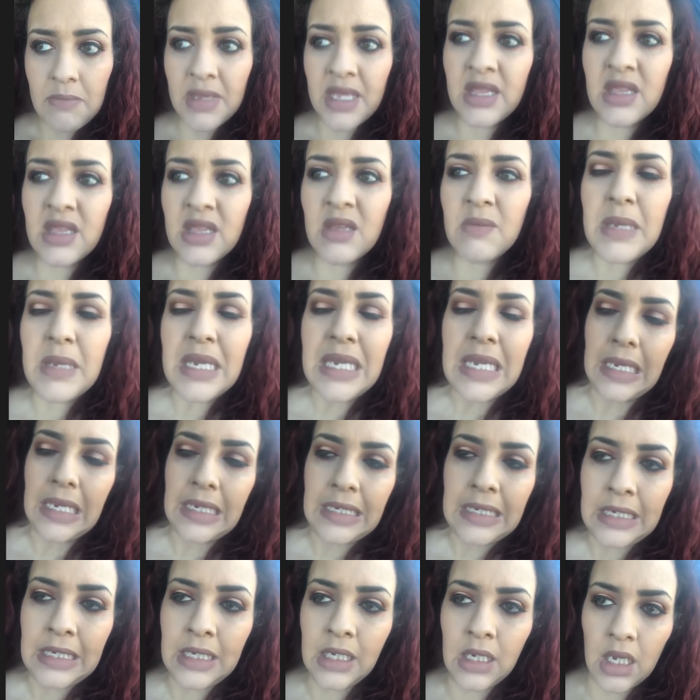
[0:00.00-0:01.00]
In the
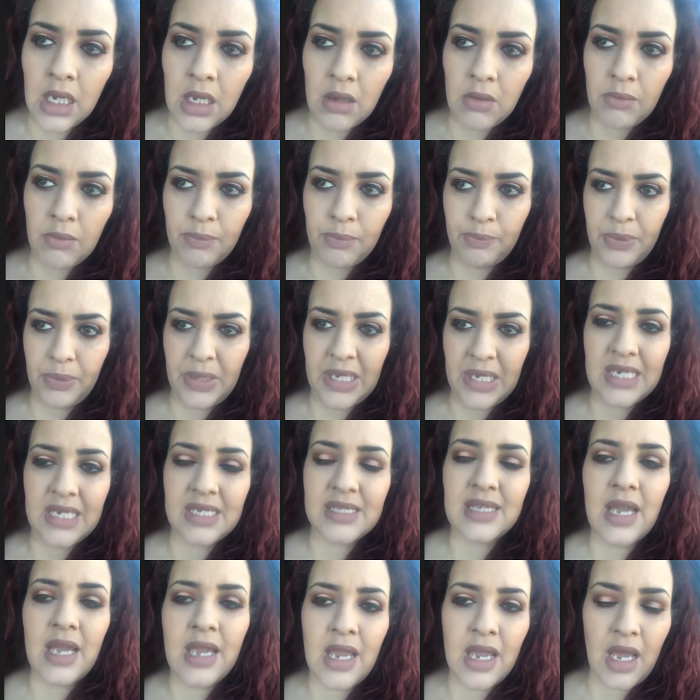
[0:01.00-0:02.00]
beginning,
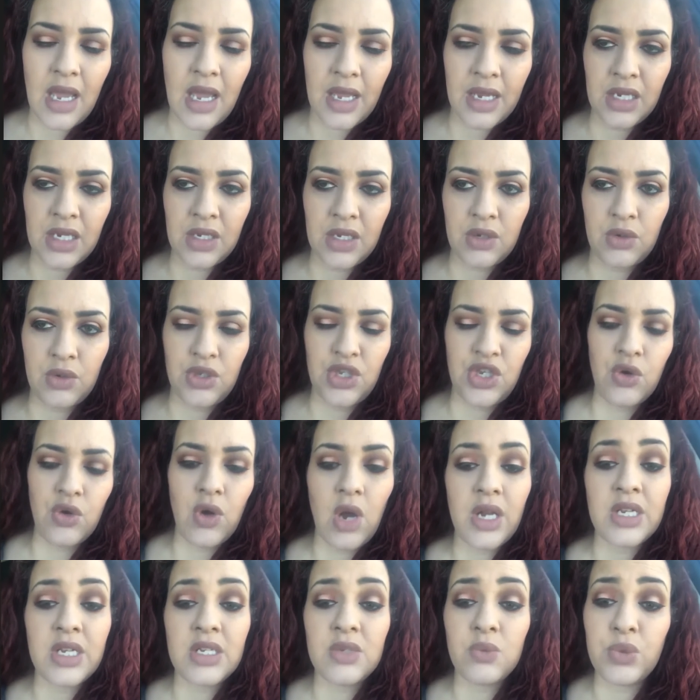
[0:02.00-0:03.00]
because
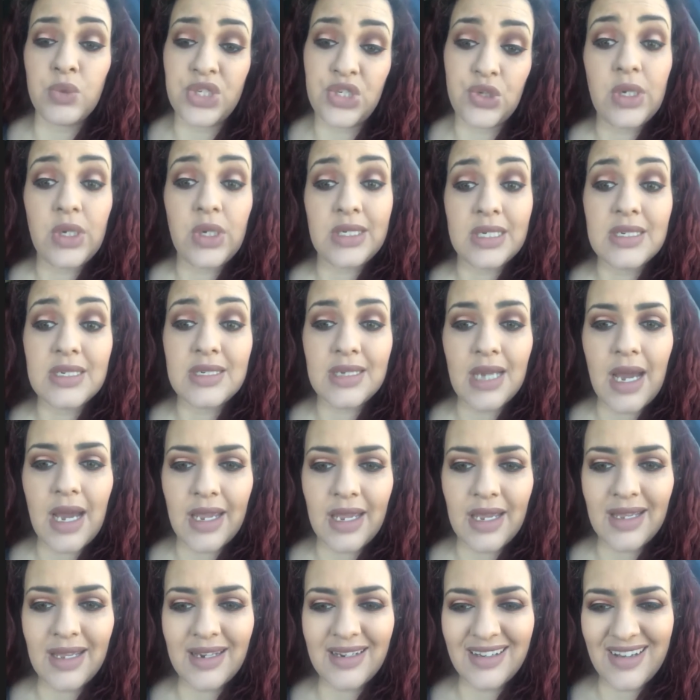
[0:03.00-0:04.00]
you're on a restricted
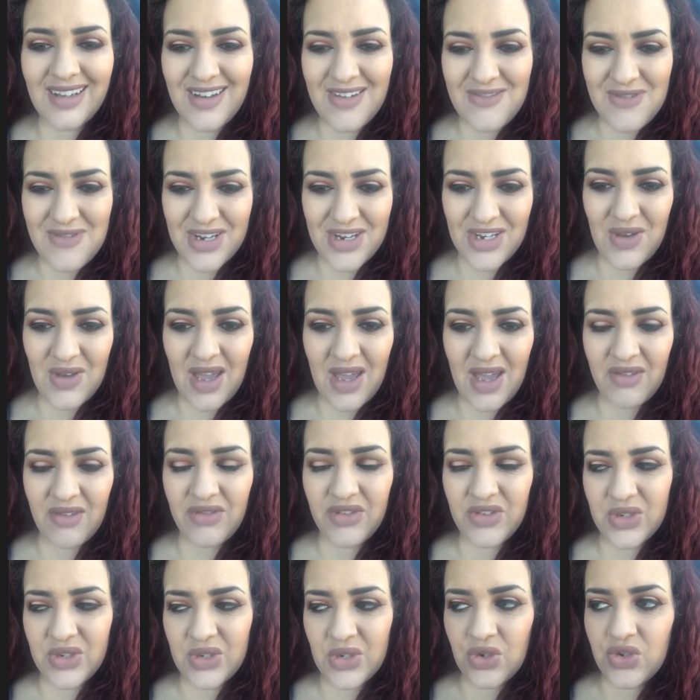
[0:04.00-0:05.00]
diet when you have
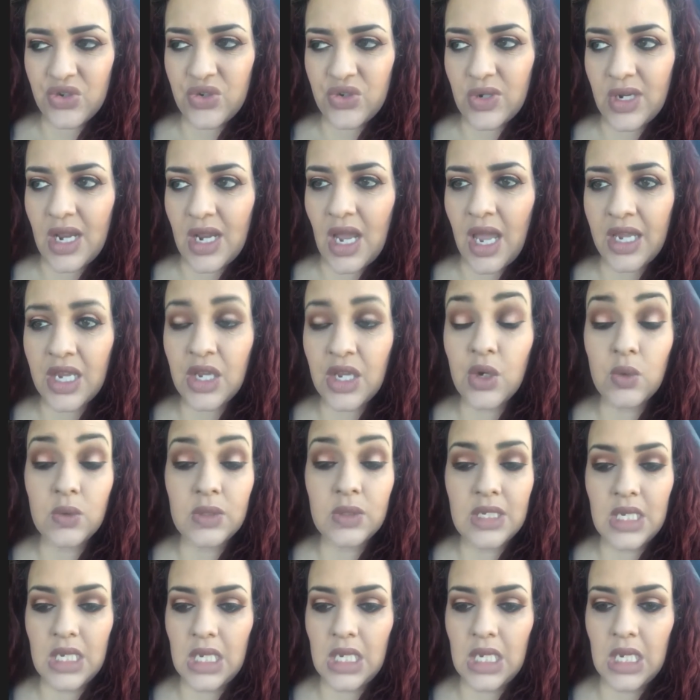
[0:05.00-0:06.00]
your surgery, I could
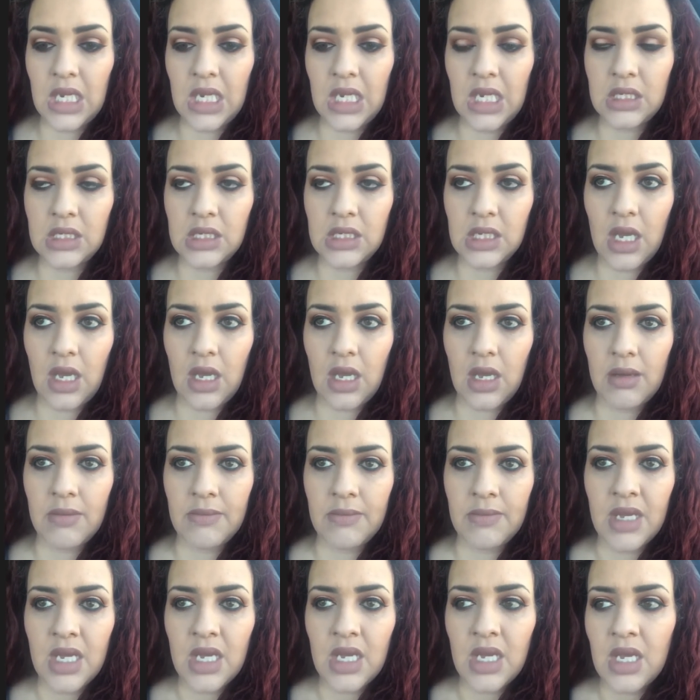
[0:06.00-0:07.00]
only eat
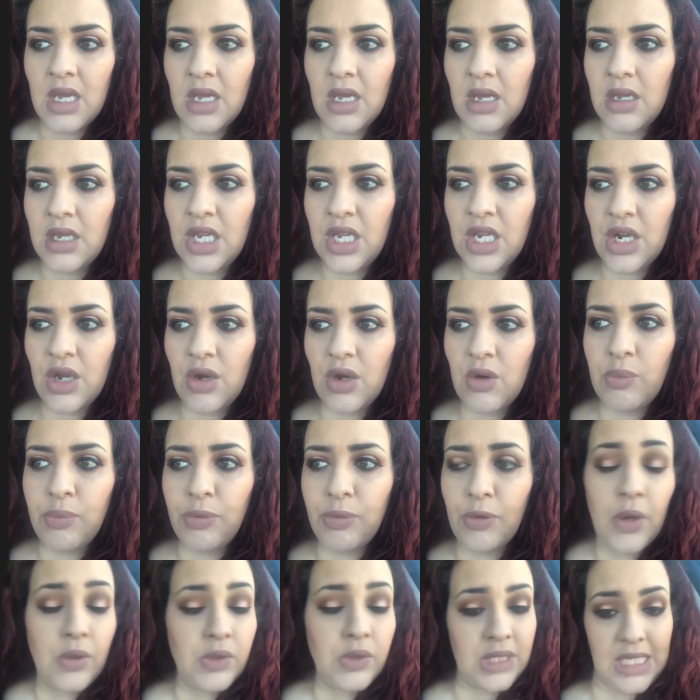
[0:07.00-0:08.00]

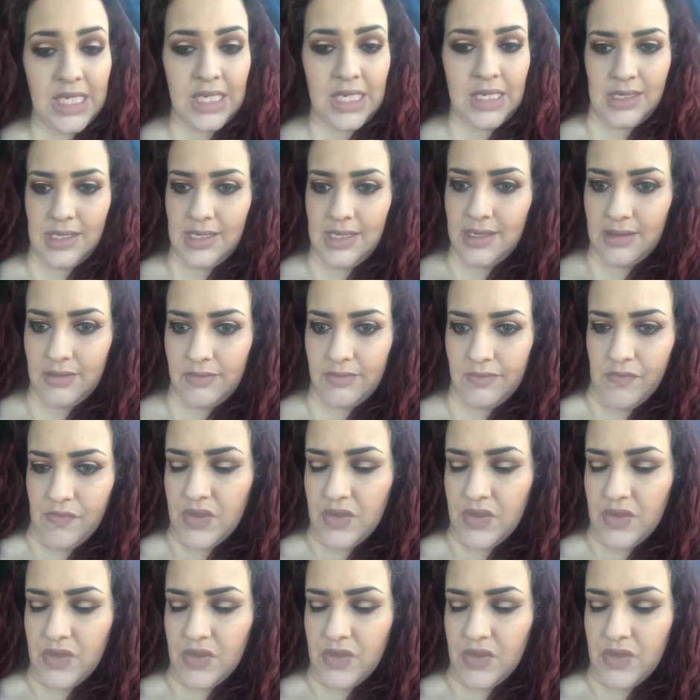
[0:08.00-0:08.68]
proteins.